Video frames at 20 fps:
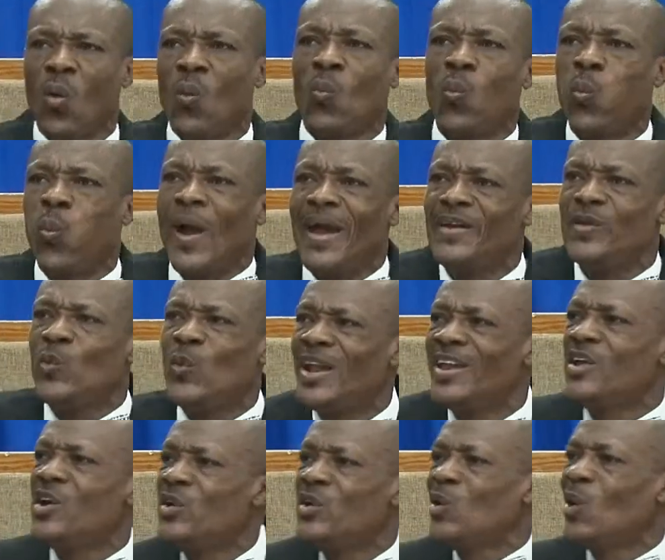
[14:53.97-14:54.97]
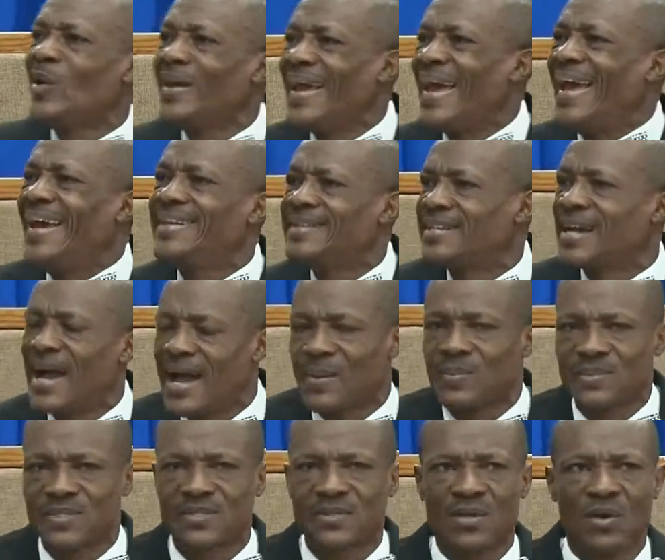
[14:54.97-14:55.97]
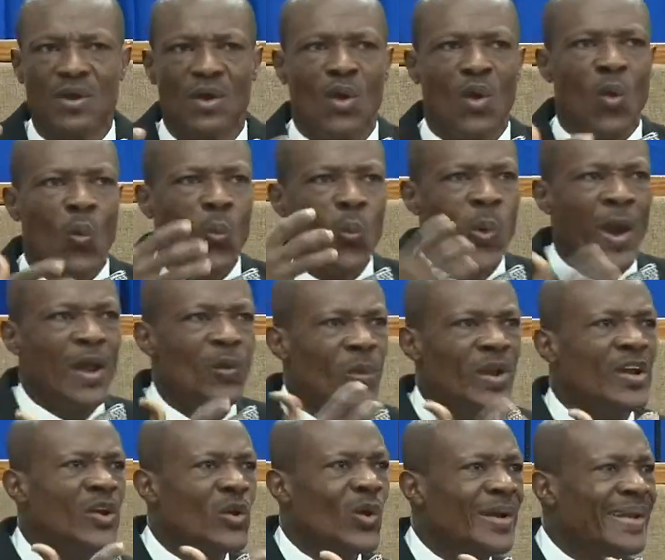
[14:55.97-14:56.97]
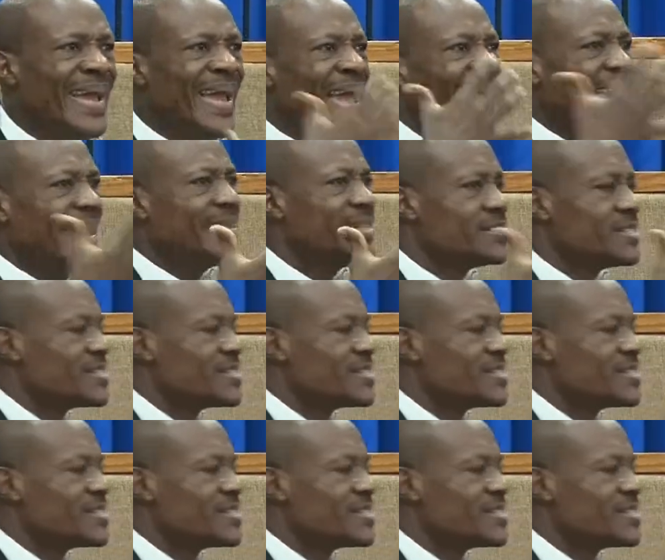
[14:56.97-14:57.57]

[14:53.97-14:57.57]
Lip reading: "When will you know the end times? When will you know the ends,